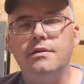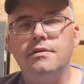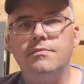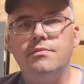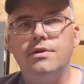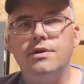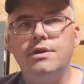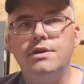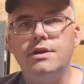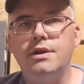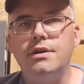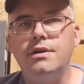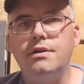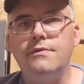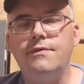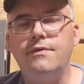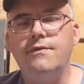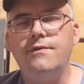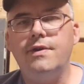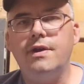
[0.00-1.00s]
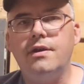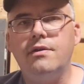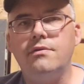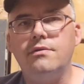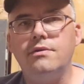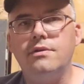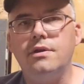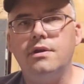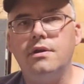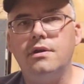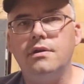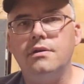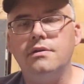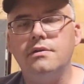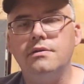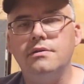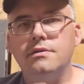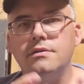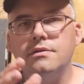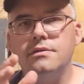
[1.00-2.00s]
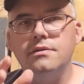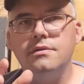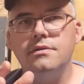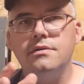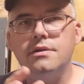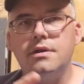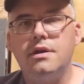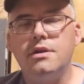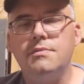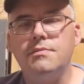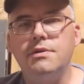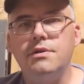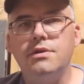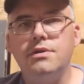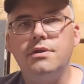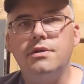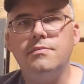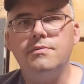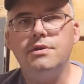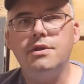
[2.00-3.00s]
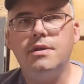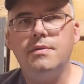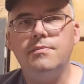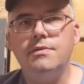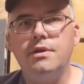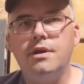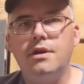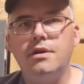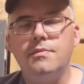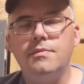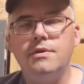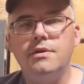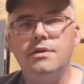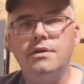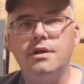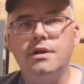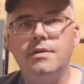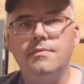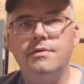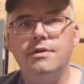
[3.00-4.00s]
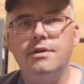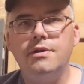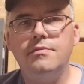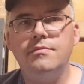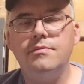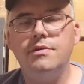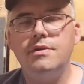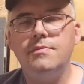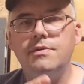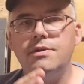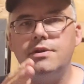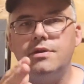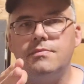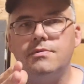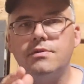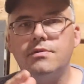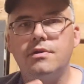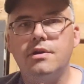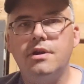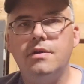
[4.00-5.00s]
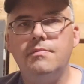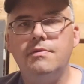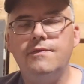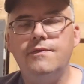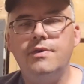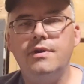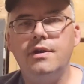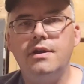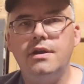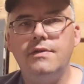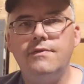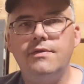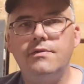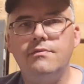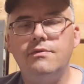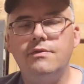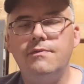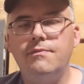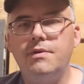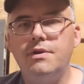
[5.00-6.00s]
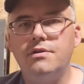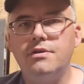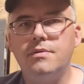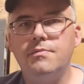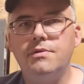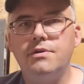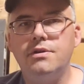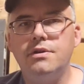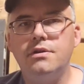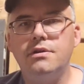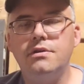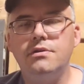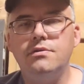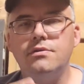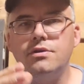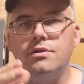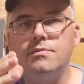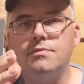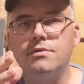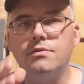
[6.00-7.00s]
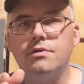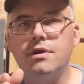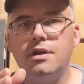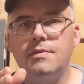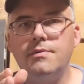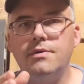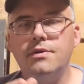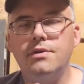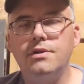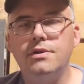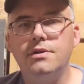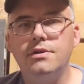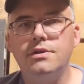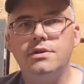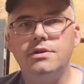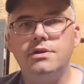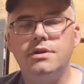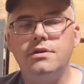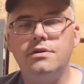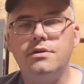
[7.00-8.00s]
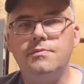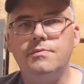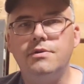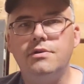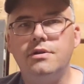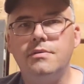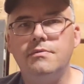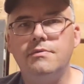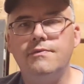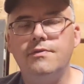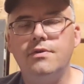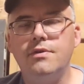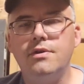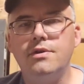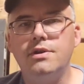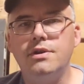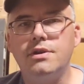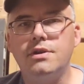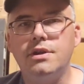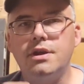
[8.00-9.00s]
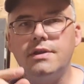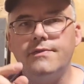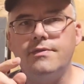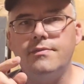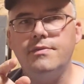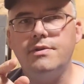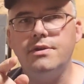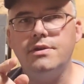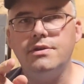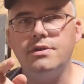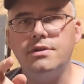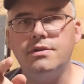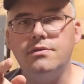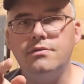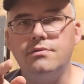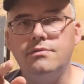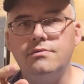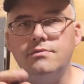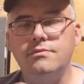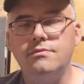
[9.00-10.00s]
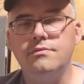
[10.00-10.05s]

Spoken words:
Appreciate it if you followed along. Toss me a thumbs up, toss me a comment, maybe subscribe if you haven't. We've picked up a ton of new subscribers. This channel is becoming very successful because of you.